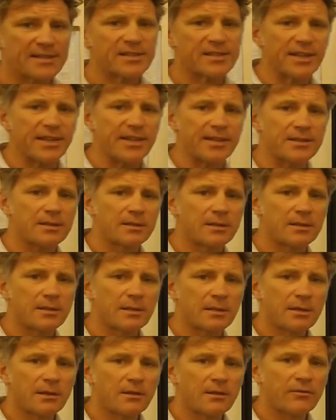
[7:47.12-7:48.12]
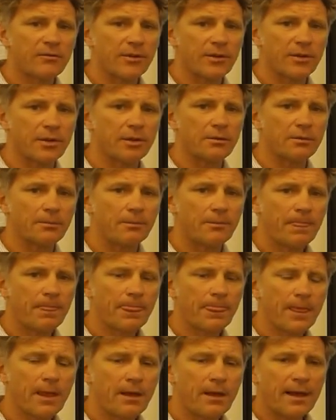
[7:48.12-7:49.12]
seat for you.
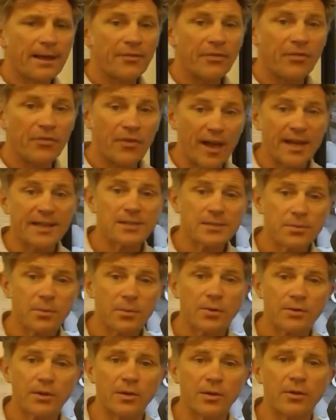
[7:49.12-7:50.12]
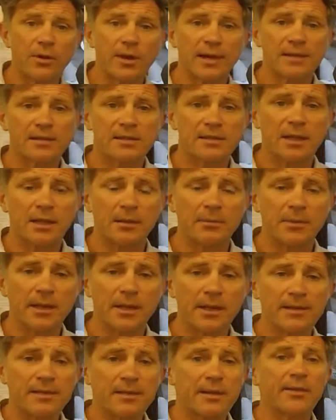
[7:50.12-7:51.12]
And that's what the Ucas
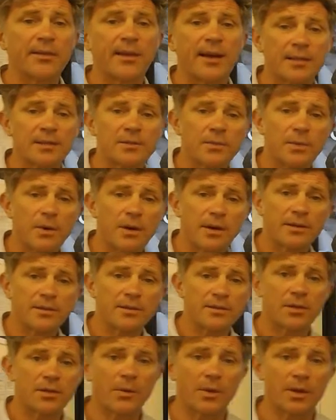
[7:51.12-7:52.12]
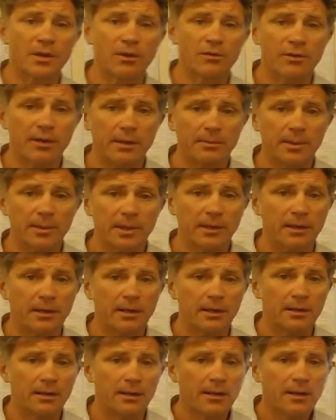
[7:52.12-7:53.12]
statement is, and that's why it's so incredibly
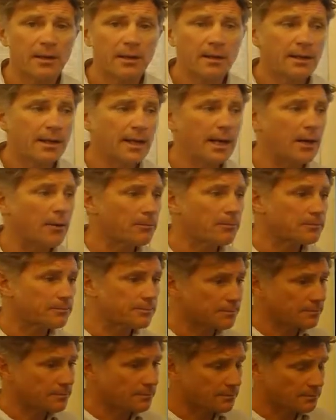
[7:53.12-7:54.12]
hard. Now,